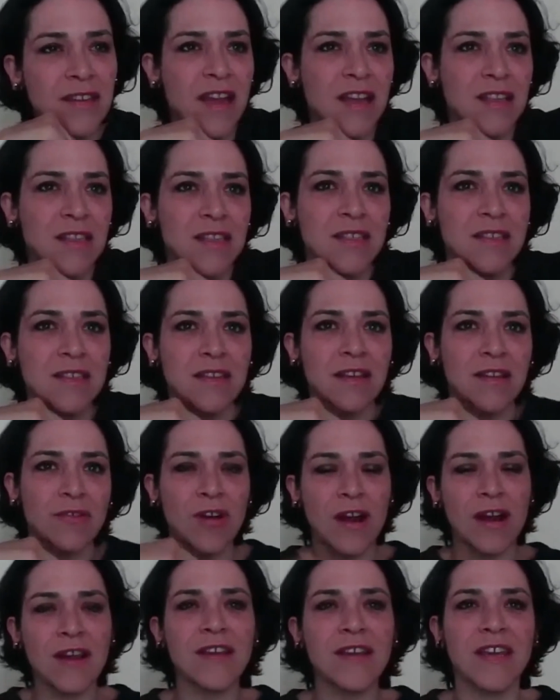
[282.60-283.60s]
that's a
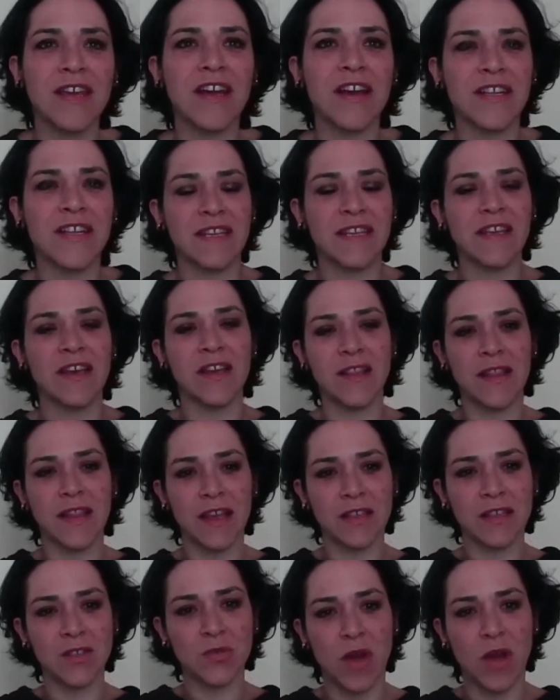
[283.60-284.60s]
cracking idea, and
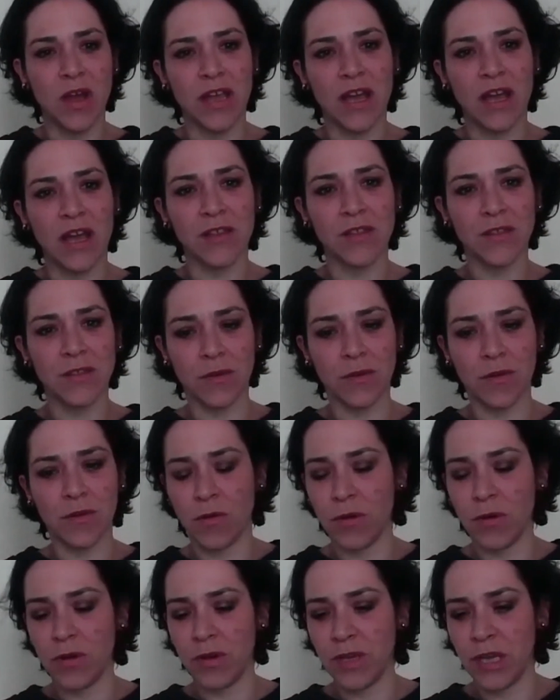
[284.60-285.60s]
that's why I
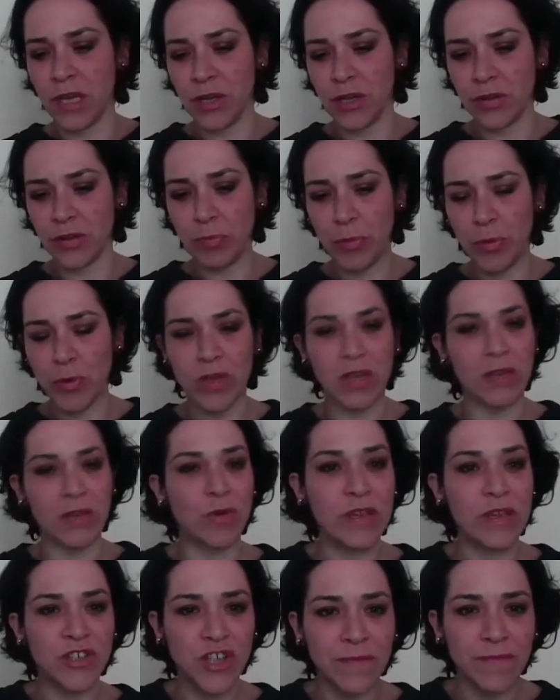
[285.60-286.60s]
thought, the book,
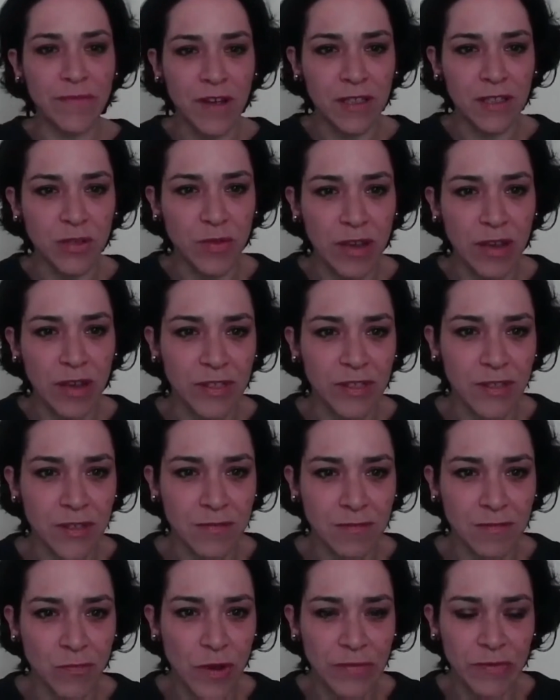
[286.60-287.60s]
which in fact we haven't
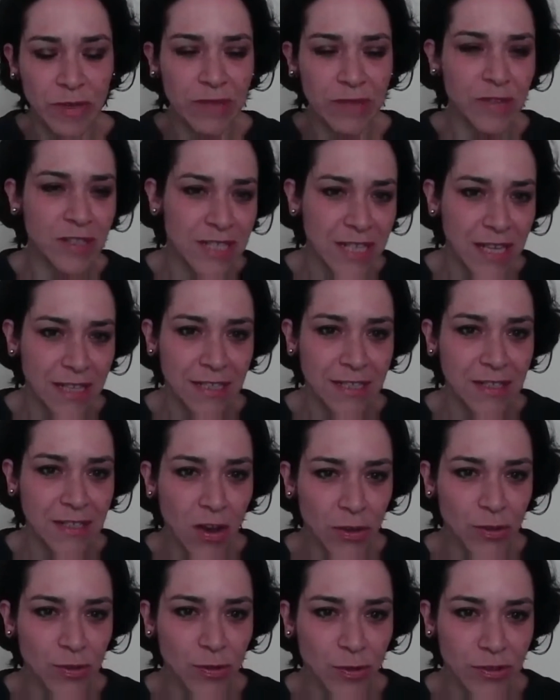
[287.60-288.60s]
even said the
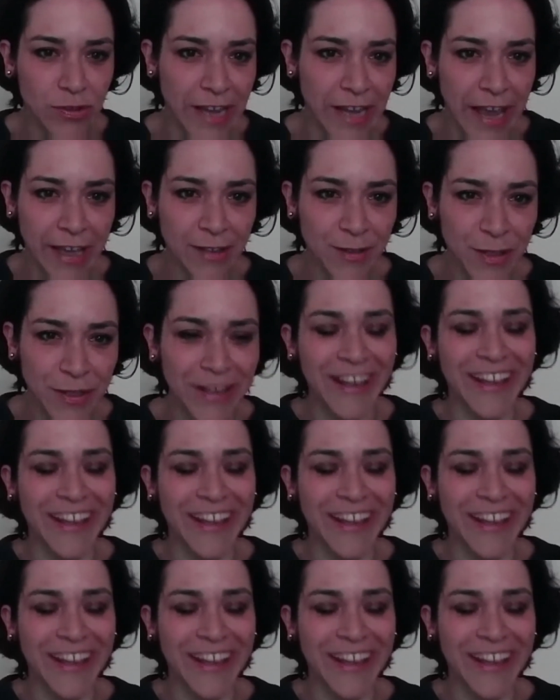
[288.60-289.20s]
title yet.